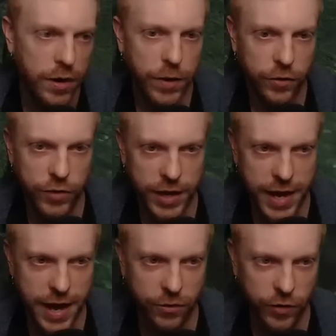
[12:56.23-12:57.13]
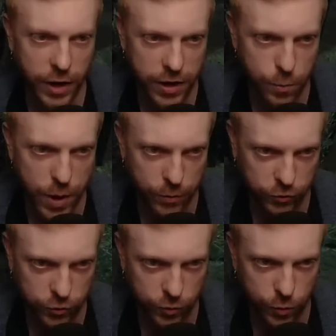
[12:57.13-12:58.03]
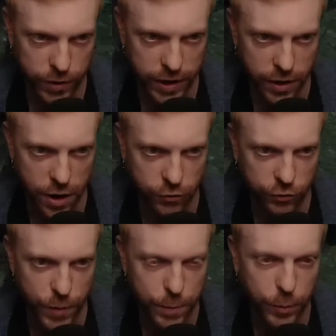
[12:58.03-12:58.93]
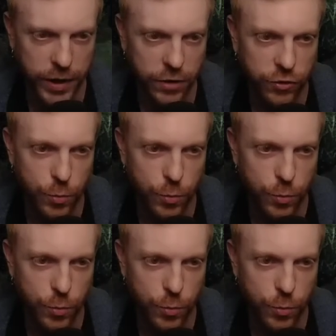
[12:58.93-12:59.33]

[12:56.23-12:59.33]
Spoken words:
because they can't, Slinger can probably shoot you through that, and Huntress might be able to hit you,